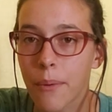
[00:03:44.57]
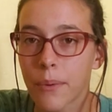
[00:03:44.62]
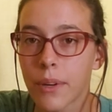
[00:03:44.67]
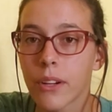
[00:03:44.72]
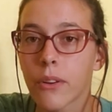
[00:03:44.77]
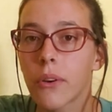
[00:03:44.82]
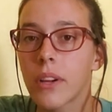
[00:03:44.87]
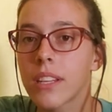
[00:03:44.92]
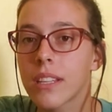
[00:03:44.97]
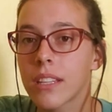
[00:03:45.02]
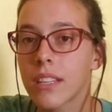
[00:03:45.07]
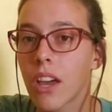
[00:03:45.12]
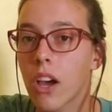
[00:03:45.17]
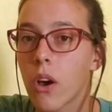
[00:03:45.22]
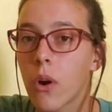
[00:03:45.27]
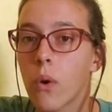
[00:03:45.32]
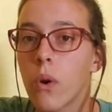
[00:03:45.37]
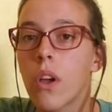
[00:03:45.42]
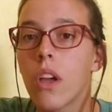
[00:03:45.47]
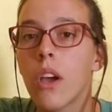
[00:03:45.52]
We're going to
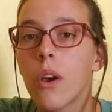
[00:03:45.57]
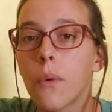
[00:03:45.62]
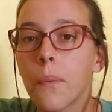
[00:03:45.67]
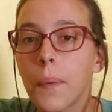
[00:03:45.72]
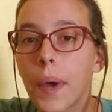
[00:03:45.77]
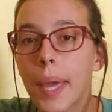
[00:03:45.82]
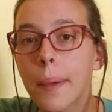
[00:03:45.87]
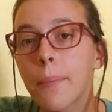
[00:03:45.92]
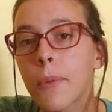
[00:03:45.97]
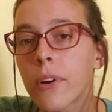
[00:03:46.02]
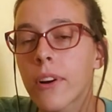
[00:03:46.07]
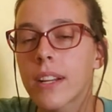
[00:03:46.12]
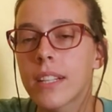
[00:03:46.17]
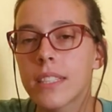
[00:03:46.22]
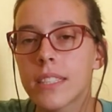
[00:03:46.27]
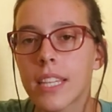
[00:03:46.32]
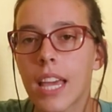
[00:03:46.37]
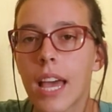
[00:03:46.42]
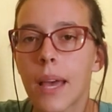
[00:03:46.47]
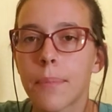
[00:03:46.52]
go way more
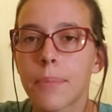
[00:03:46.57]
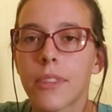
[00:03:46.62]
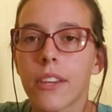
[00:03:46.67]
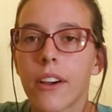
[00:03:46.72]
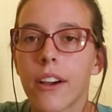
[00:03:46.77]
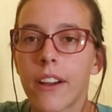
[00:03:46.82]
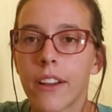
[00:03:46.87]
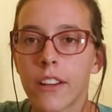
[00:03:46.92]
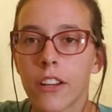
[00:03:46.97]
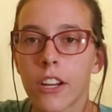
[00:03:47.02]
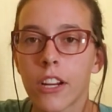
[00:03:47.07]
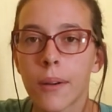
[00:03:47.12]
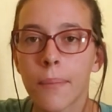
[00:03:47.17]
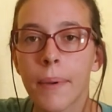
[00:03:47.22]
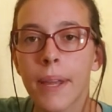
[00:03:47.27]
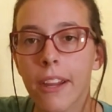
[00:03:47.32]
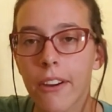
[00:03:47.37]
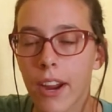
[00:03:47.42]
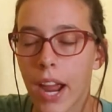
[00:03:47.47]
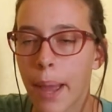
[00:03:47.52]
in depth on
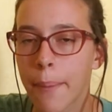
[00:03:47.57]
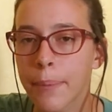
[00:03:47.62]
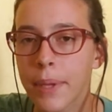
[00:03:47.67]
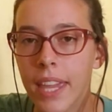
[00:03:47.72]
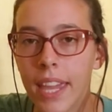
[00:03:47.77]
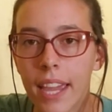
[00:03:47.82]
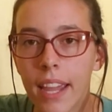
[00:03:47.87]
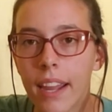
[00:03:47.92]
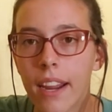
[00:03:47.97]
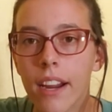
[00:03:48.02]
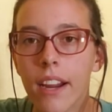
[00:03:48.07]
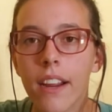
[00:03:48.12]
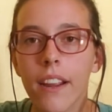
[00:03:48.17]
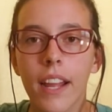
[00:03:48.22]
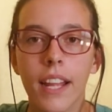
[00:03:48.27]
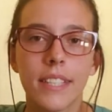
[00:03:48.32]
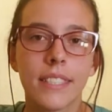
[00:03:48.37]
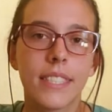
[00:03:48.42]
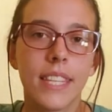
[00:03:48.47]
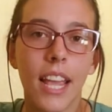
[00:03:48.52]
hermit crab care
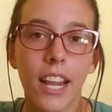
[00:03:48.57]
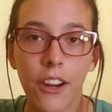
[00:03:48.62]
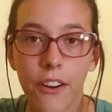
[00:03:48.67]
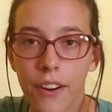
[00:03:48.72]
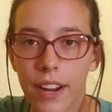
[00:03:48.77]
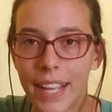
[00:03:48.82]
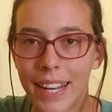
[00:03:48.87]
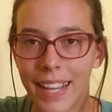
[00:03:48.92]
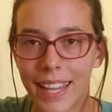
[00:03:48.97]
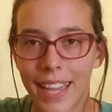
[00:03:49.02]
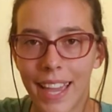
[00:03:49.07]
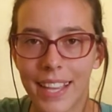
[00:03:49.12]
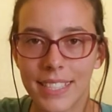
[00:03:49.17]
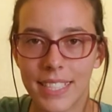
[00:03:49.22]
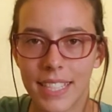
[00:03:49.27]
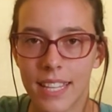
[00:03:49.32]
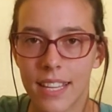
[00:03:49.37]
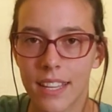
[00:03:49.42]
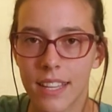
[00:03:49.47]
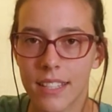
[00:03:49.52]
and decorating
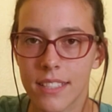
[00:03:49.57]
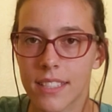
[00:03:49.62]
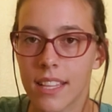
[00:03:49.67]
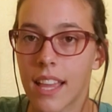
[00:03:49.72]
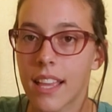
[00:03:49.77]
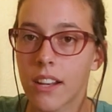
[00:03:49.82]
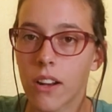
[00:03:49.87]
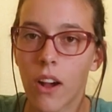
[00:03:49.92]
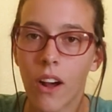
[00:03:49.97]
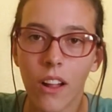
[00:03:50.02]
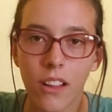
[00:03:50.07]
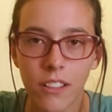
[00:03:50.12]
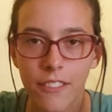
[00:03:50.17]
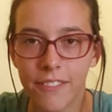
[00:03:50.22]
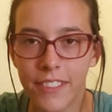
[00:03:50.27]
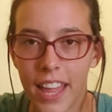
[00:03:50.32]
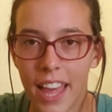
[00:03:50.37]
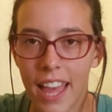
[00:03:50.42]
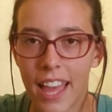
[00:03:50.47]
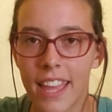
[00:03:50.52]
ideas and all
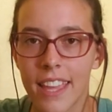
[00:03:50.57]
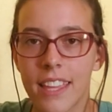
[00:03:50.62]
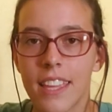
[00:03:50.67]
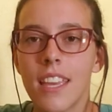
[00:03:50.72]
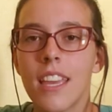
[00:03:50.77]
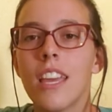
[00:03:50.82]
of that,